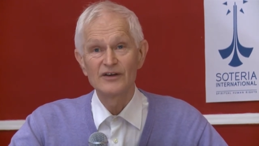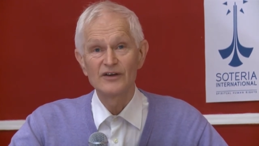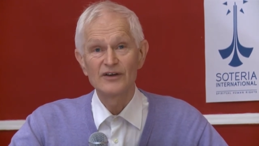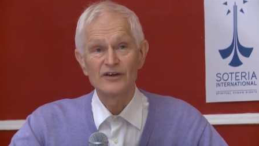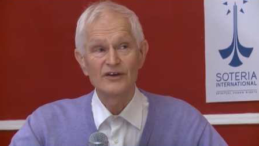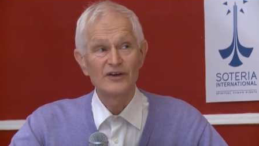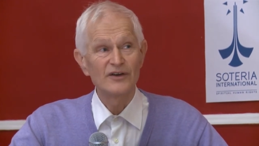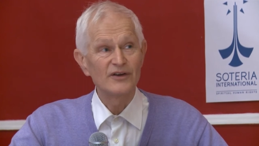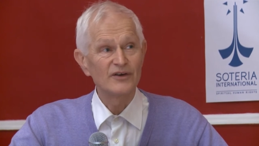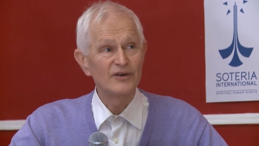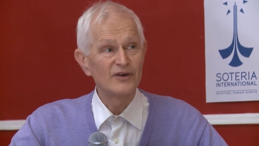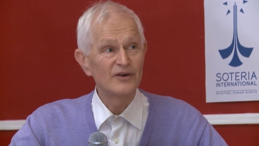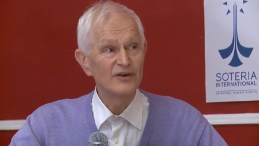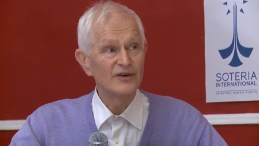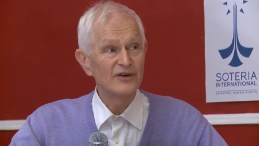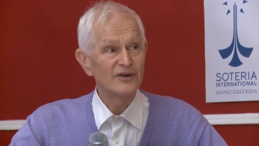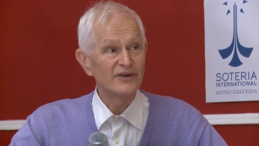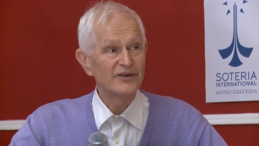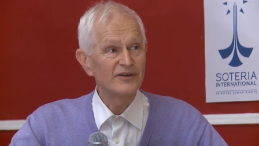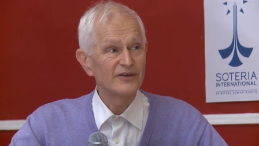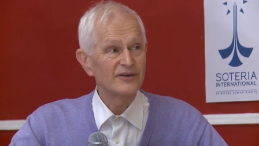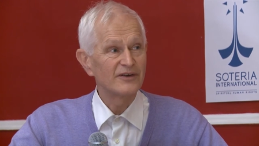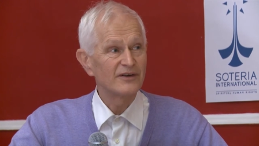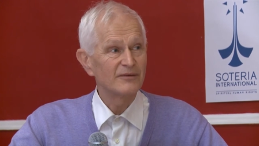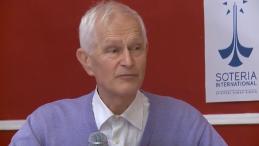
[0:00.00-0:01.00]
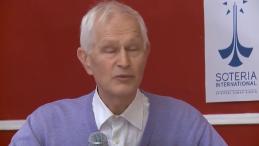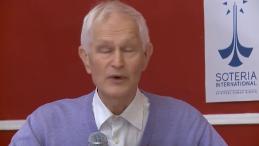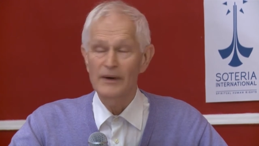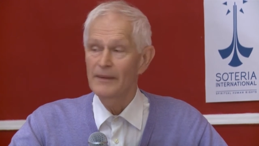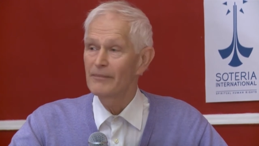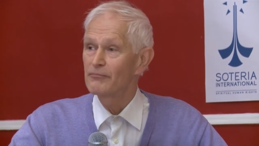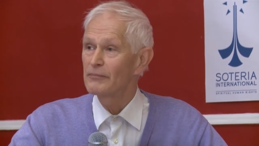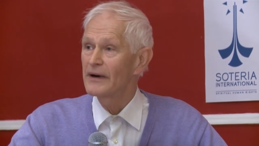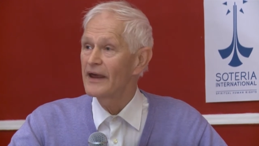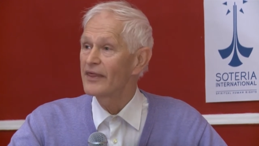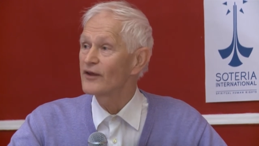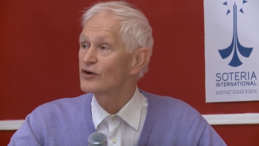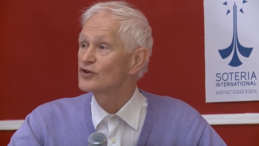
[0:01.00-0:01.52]
by
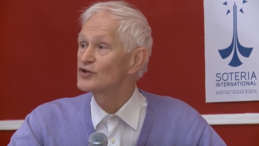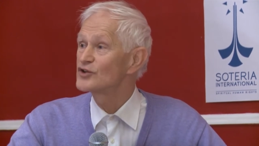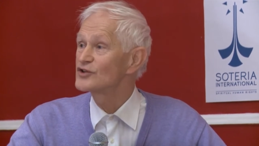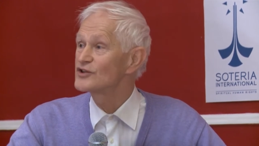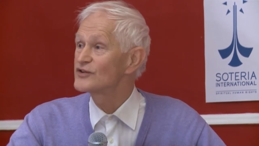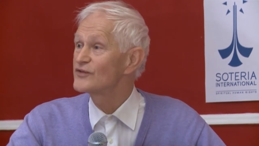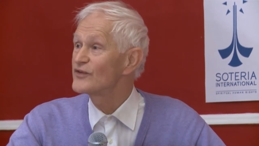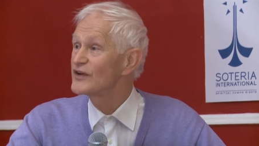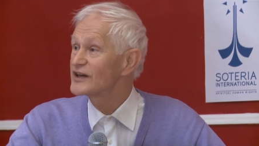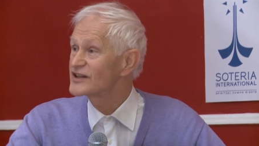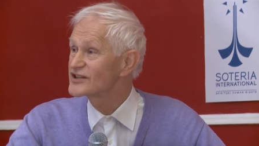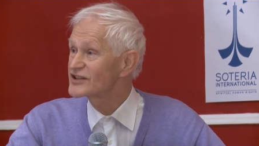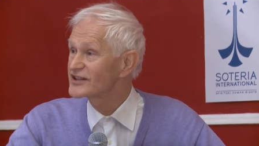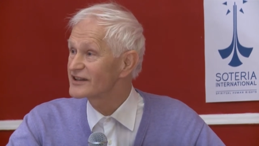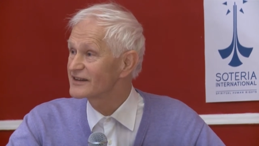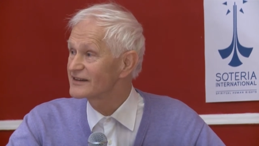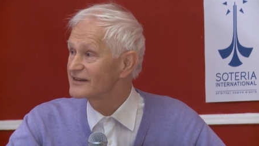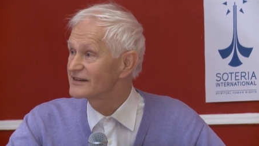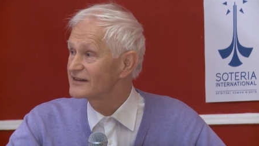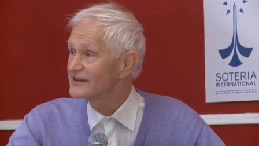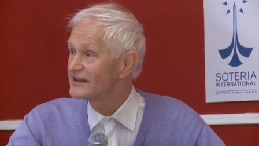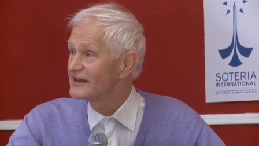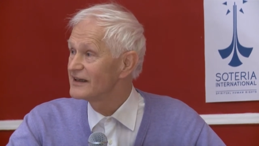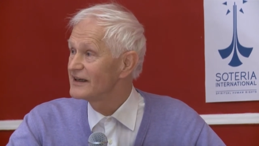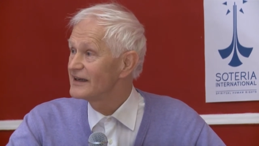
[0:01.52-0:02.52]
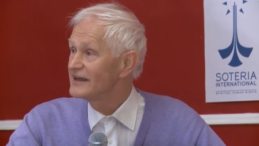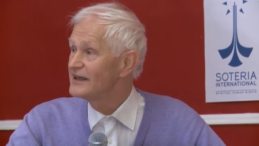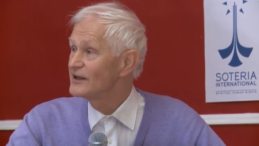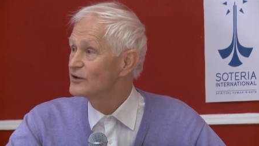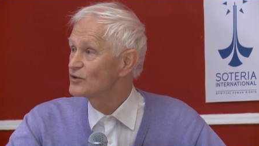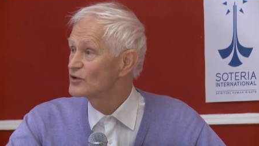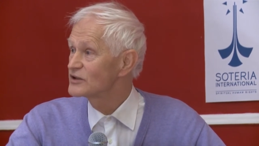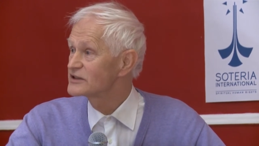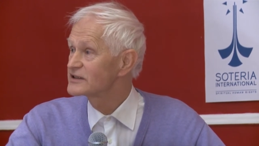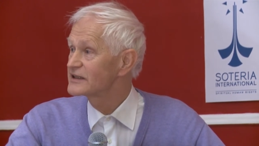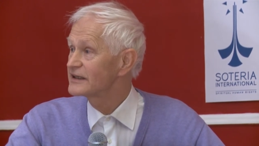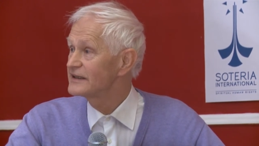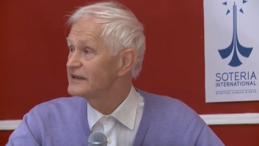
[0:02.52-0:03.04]
the crucifixion, he
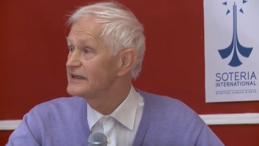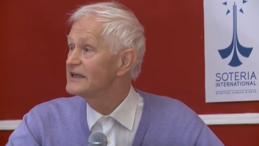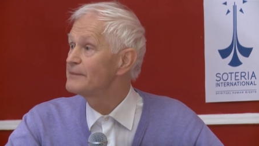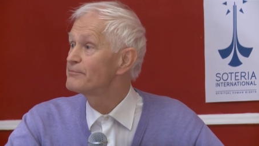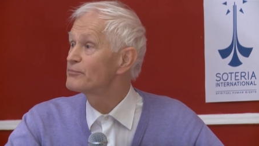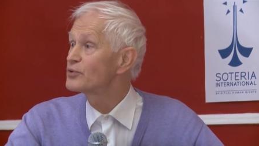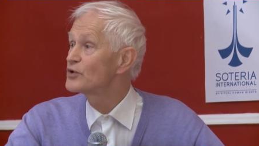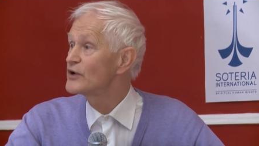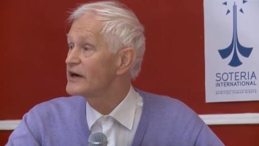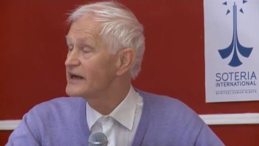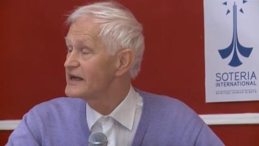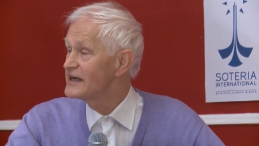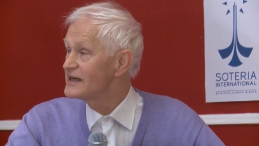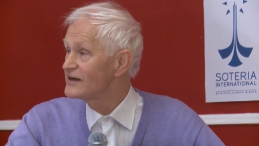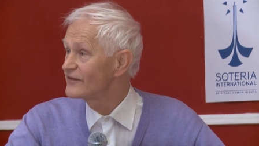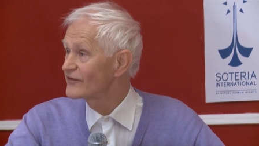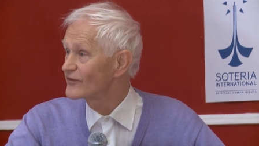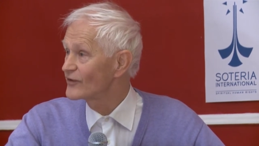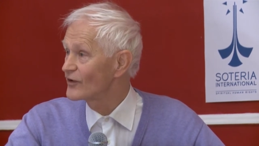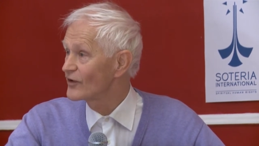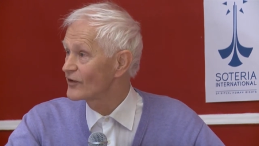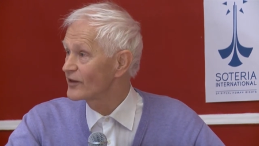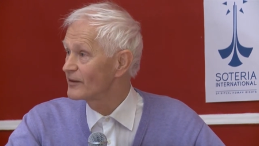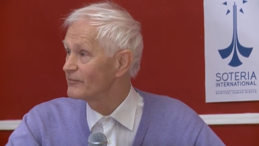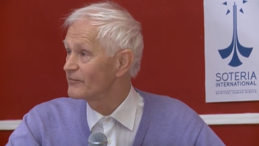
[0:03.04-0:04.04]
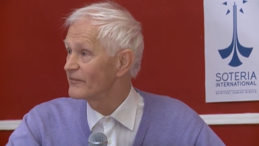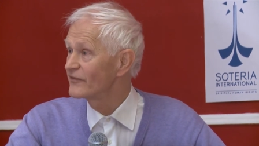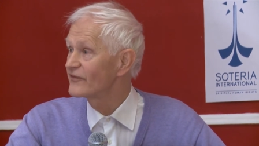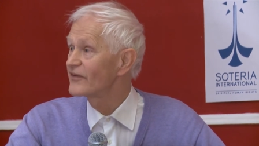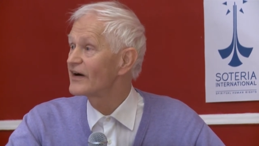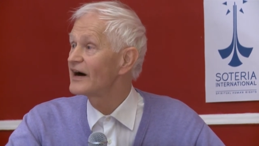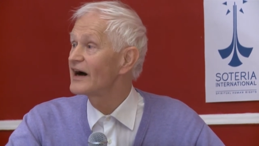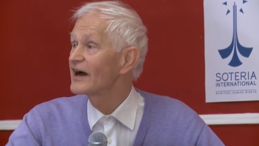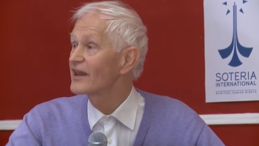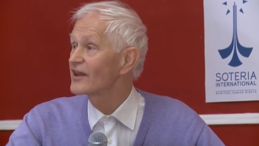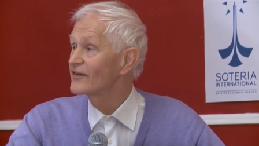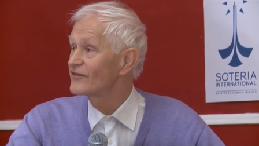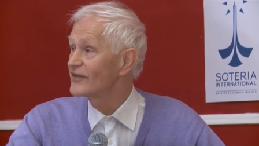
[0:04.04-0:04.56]
could say, he prayed for them,
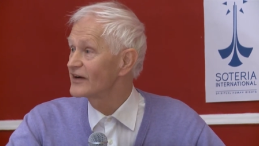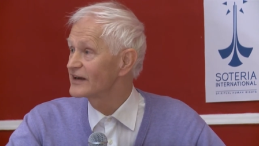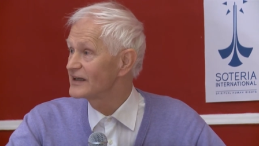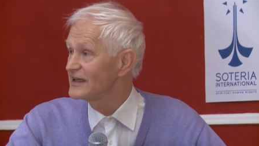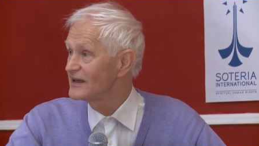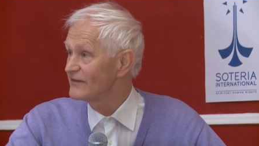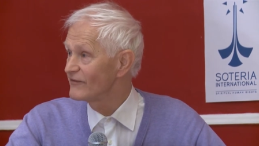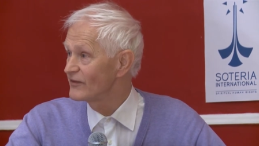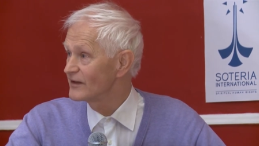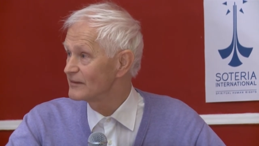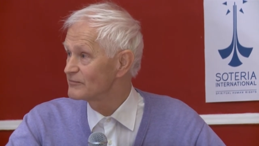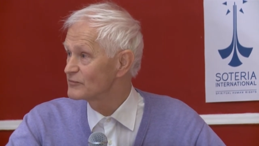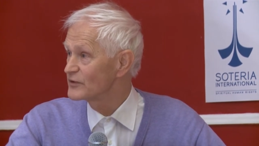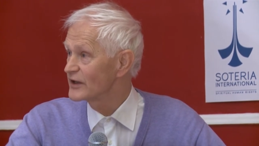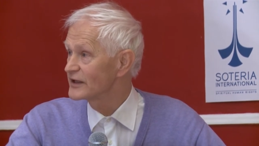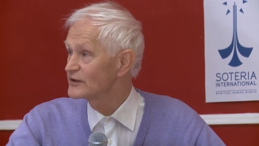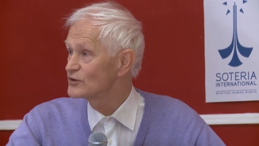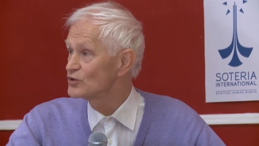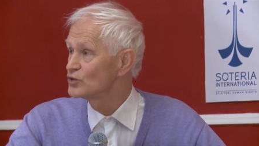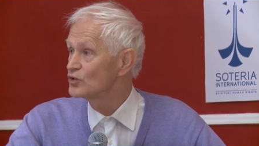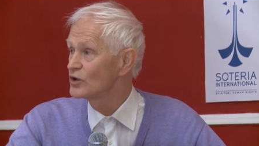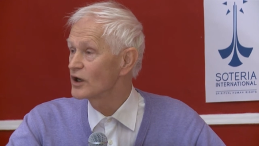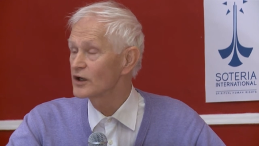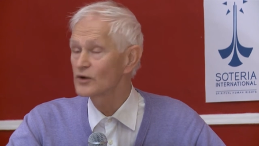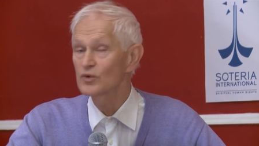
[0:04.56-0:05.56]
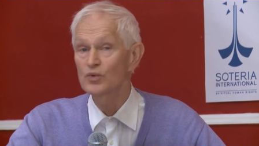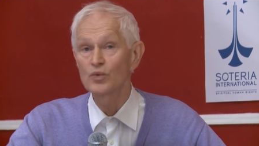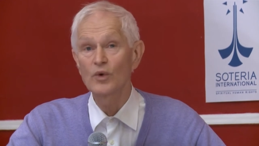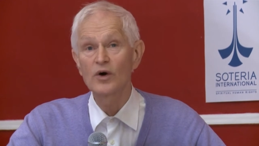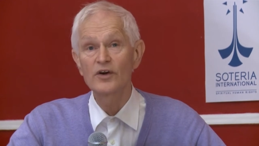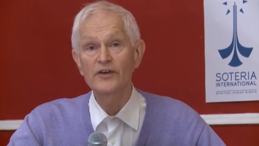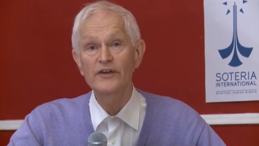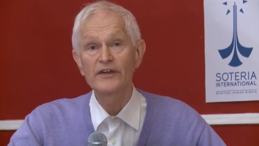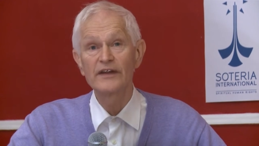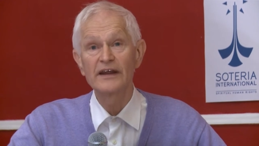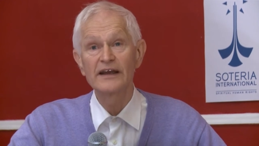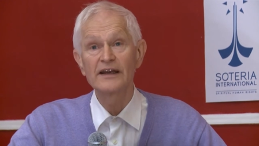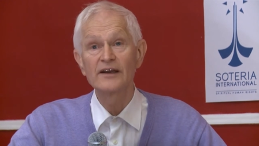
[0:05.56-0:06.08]
Father, forgive them, they do not
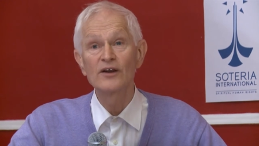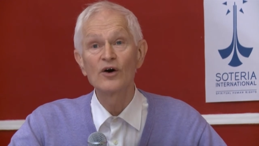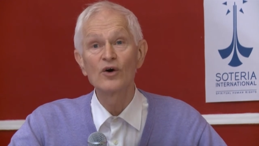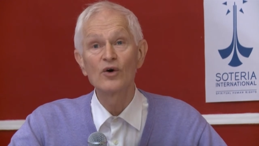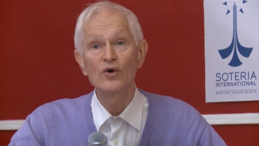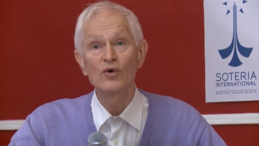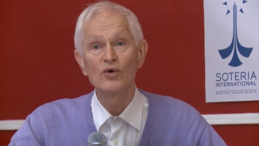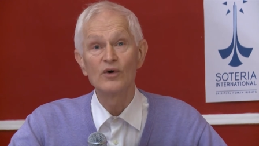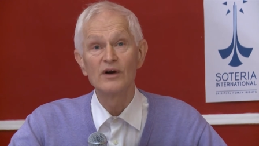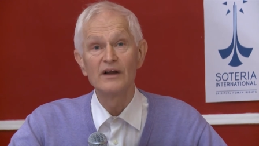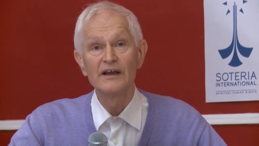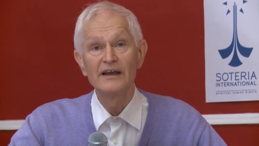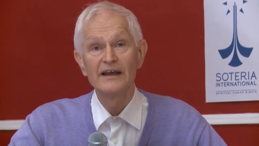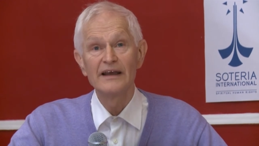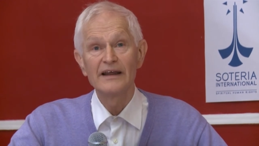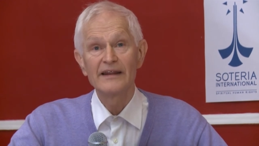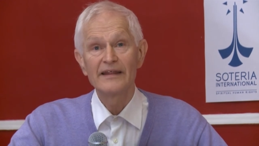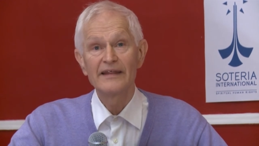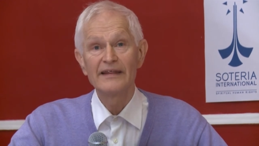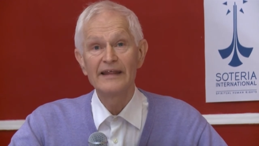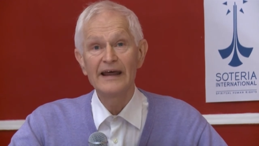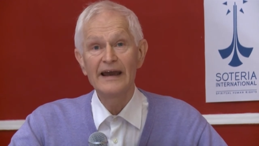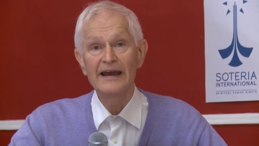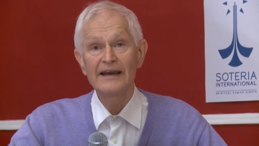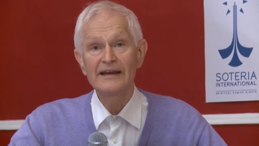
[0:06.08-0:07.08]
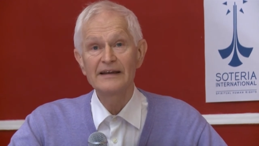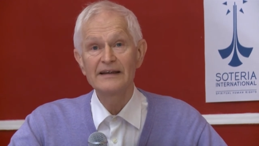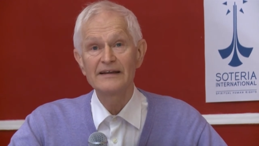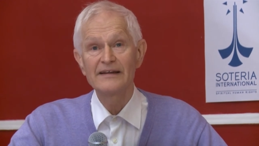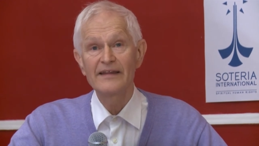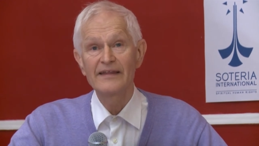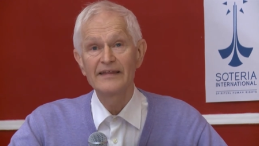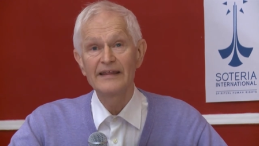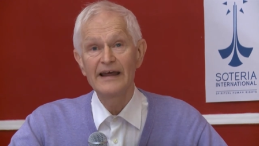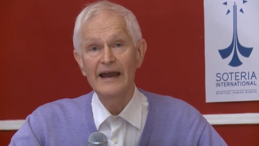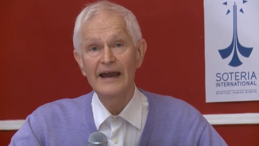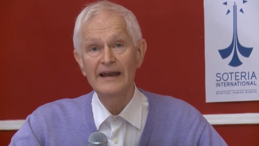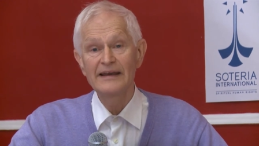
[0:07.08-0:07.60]
what they know.
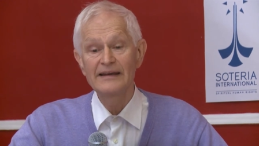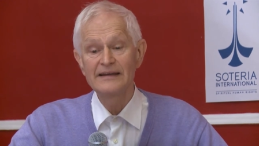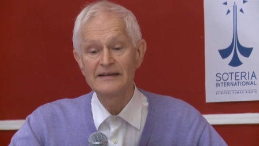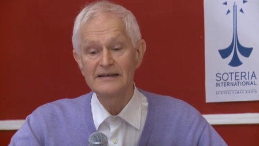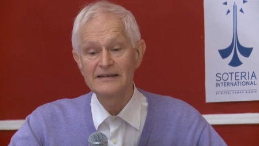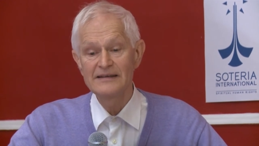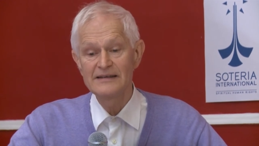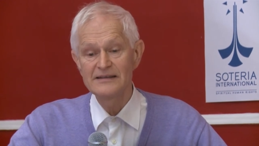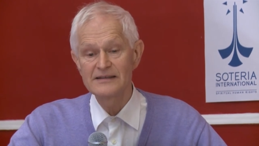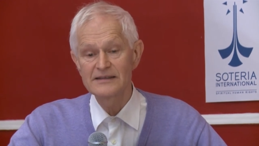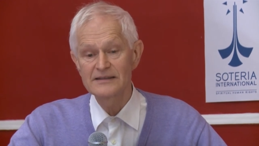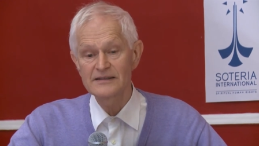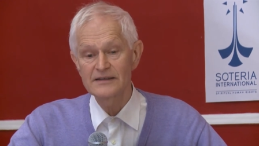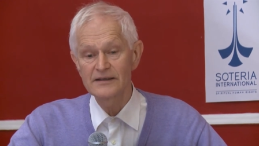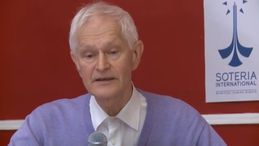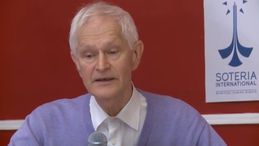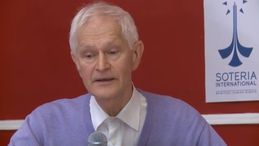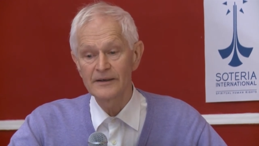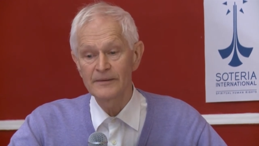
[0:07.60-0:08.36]
That is